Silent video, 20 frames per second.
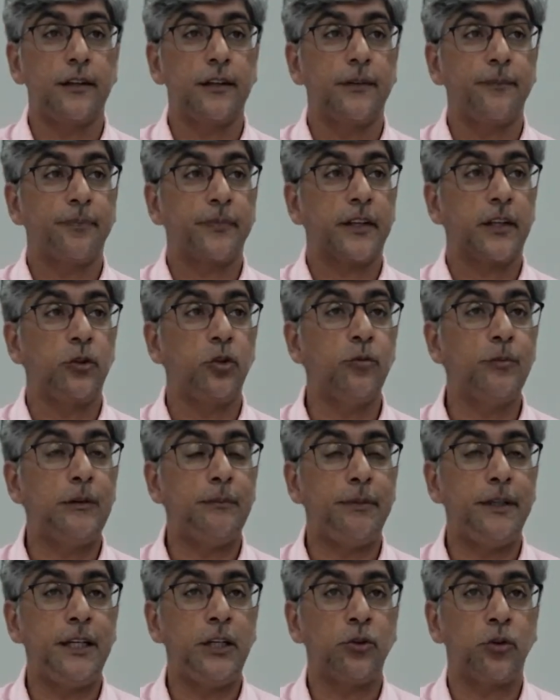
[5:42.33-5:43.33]
Human
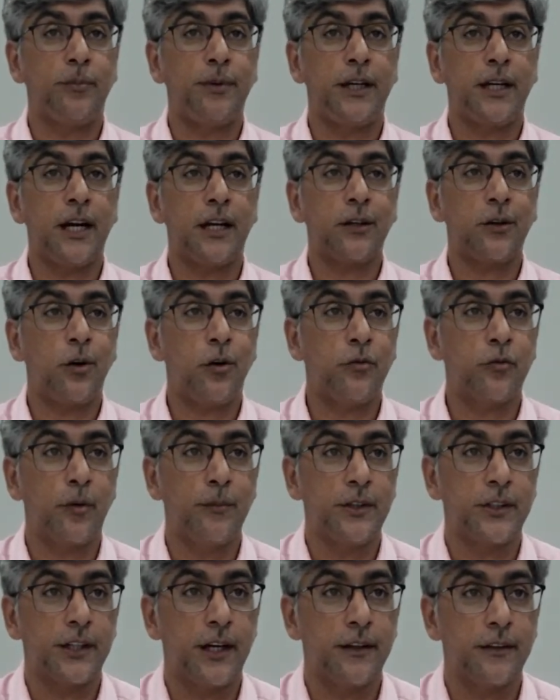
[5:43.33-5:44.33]
beings will be cut off from each
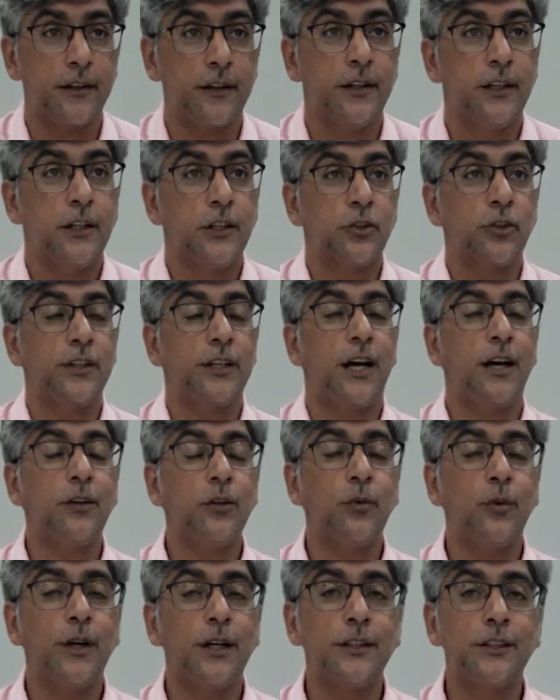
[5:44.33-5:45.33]
other. So in other
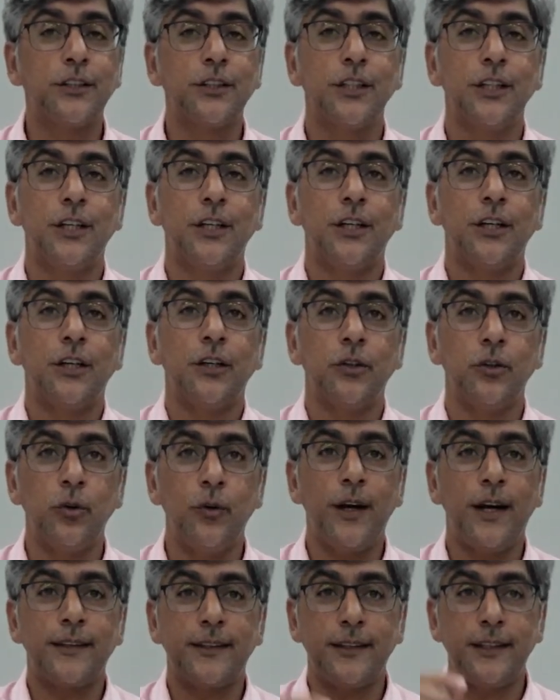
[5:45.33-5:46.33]
words, you
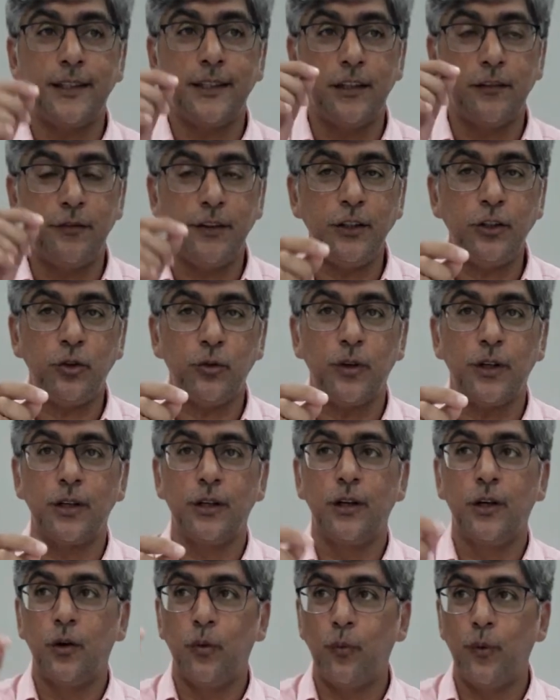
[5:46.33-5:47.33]
as an individual
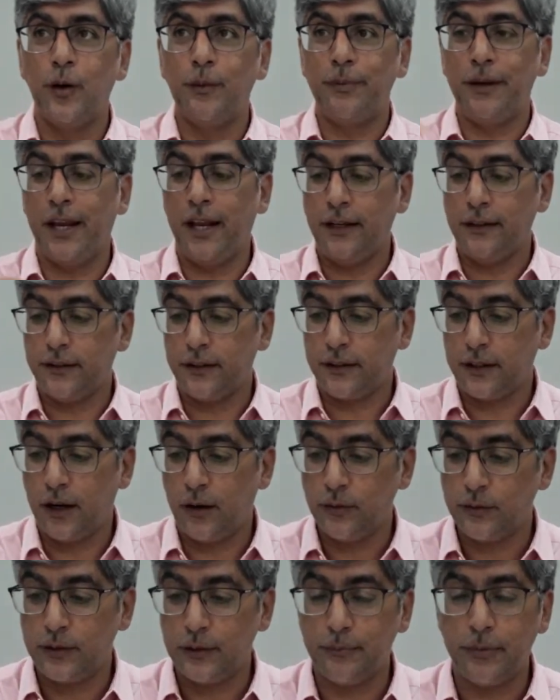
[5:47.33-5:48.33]
will be held
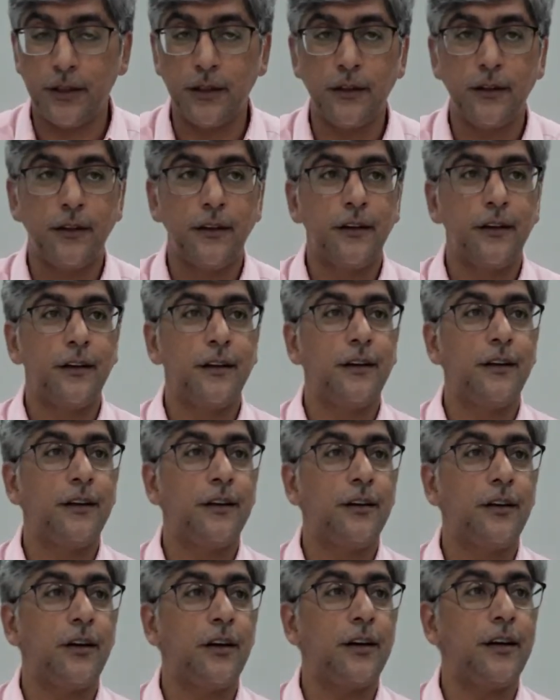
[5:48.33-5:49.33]
accountable,
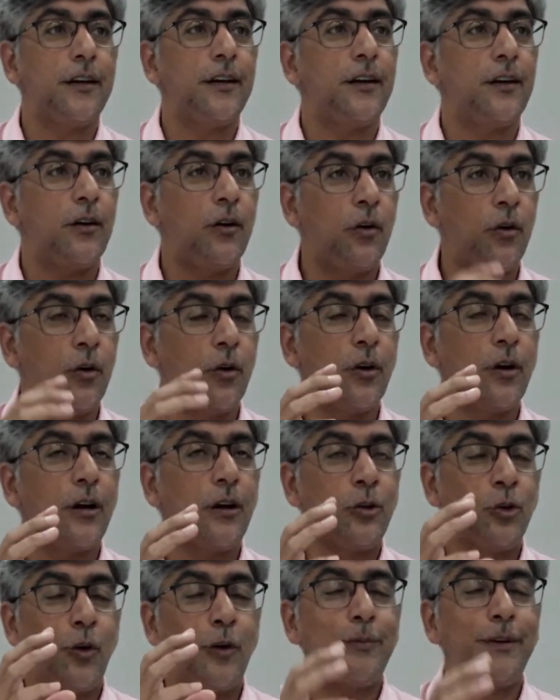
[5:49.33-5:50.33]
or you
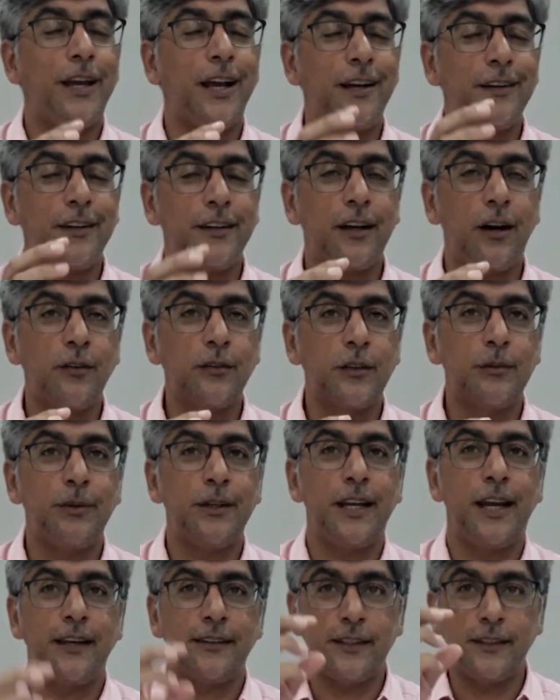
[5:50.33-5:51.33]
will be held accountable
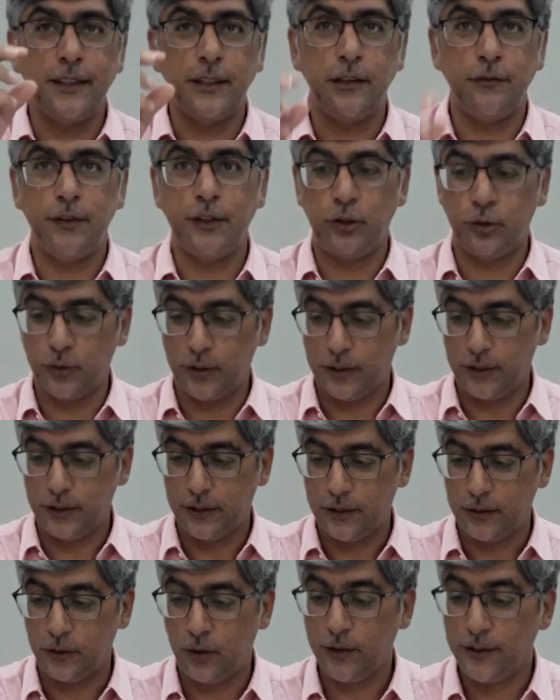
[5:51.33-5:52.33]
as an individual,
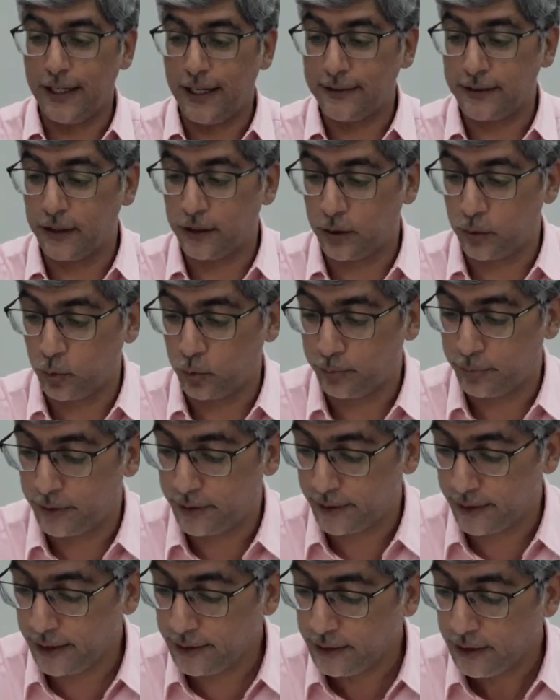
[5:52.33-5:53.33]
not as a group,
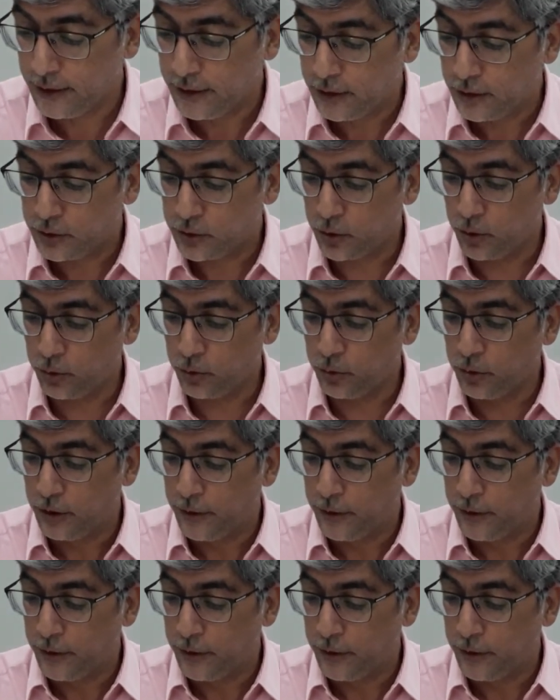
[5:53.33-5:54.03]
right? So